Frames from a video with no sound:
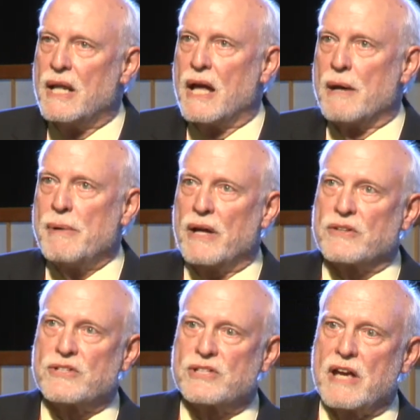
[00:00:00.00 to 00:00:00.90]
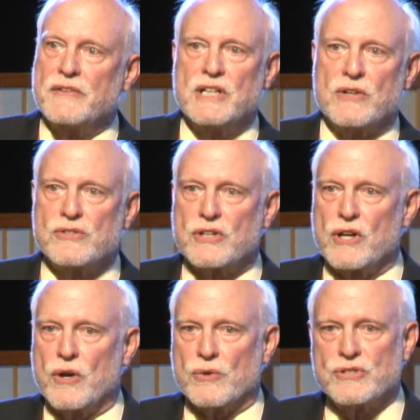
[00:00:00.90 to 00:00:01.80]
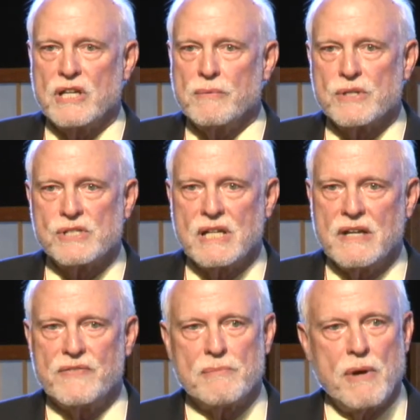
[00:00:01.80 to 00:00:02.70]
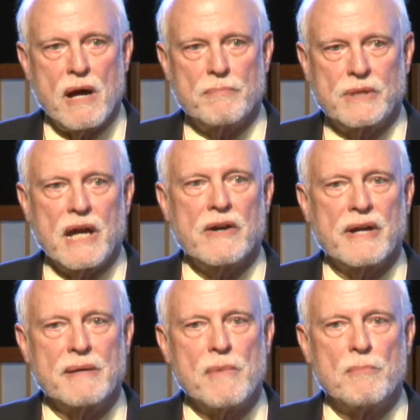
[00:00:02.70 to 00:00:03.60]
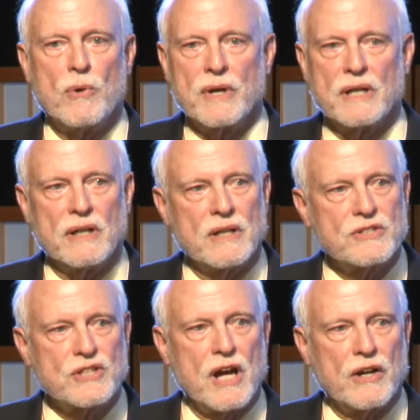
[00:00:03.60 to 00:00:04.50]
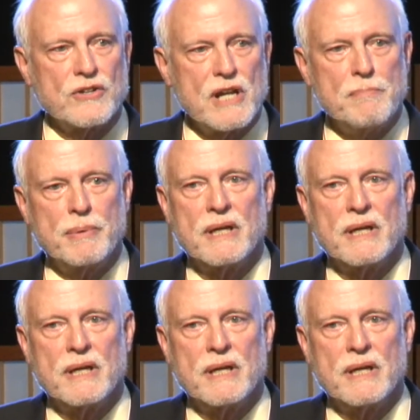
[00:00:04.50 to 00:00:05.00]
About 7 years ago, she received the Bob Carey Memorial Scholarship.